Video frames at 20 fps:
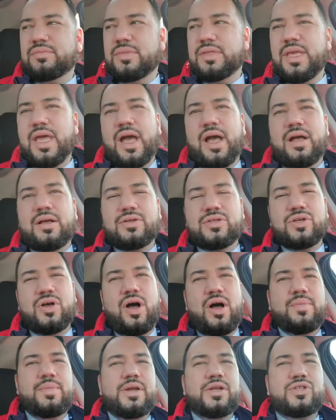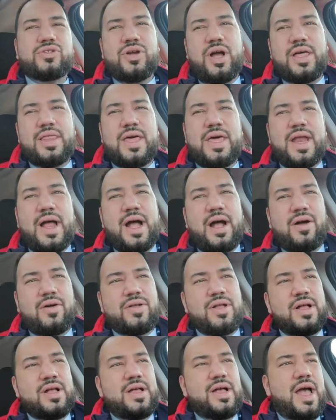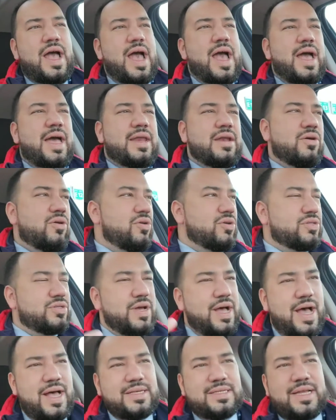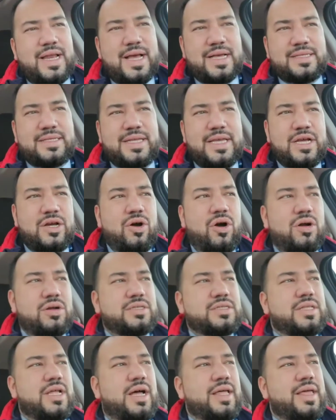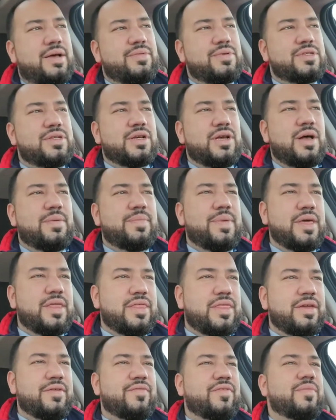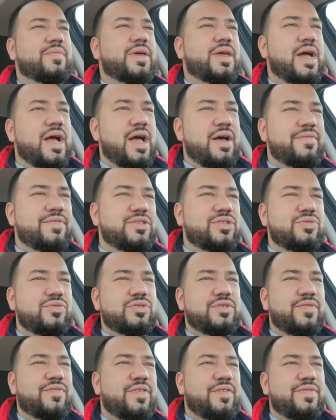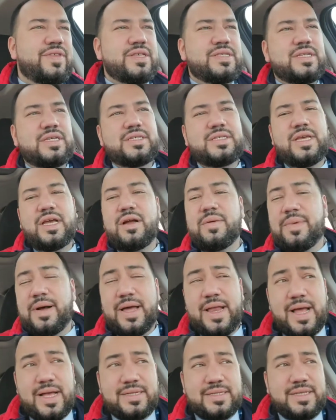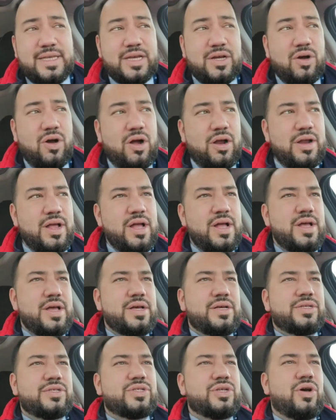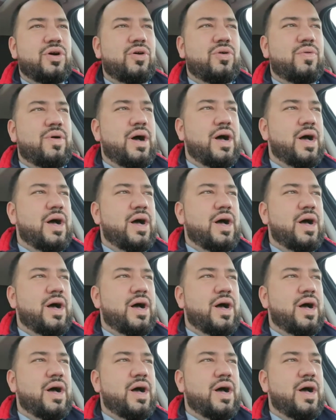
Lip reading: yeah, so I'm gonna try that out. And also it has an SD card slot. That was a big thing for me. I have a 256 gigabyte SD card, so